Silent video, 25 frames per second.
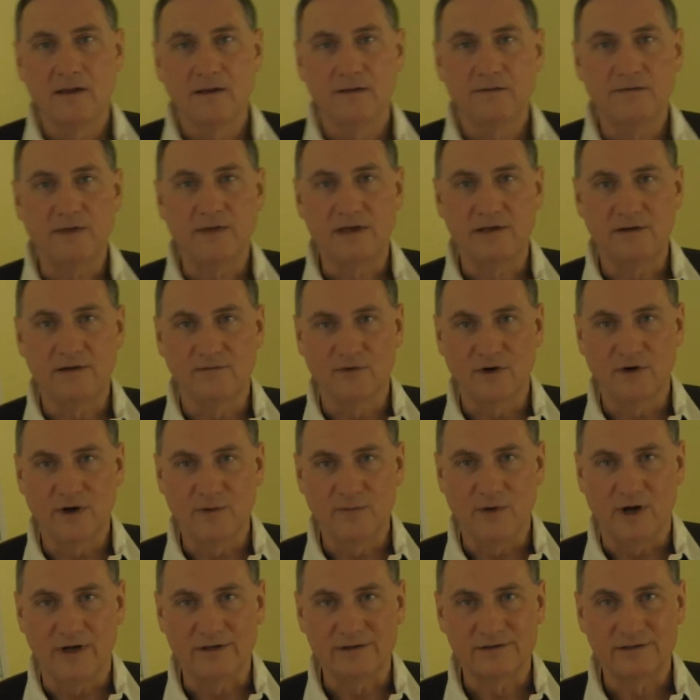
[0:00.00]
Thank you
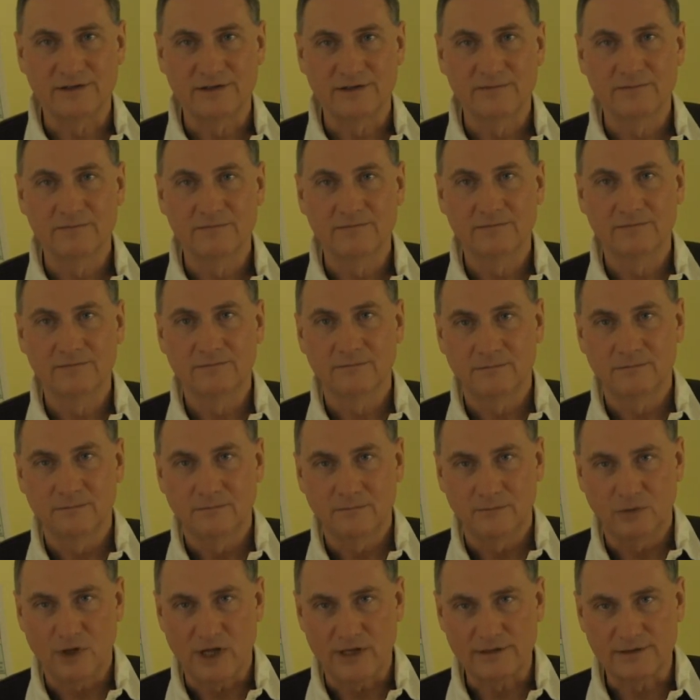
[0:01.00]
very much.
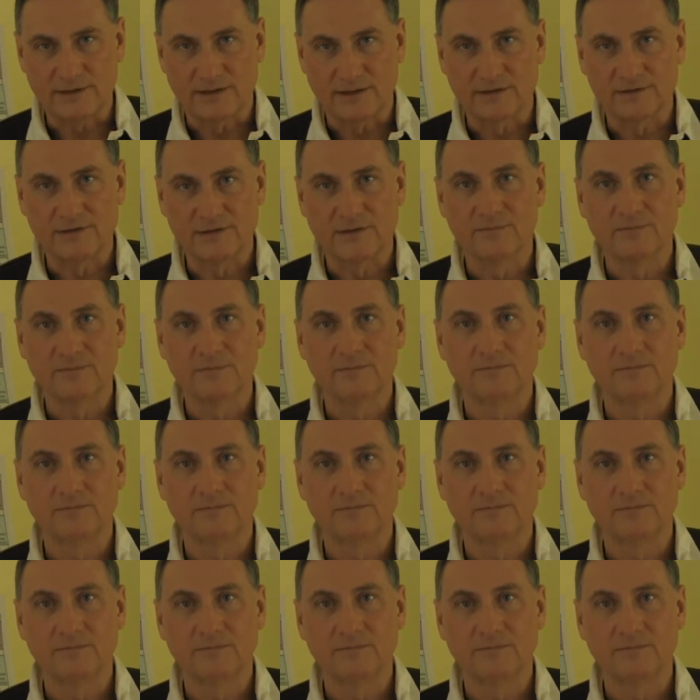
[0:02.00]
Blessings.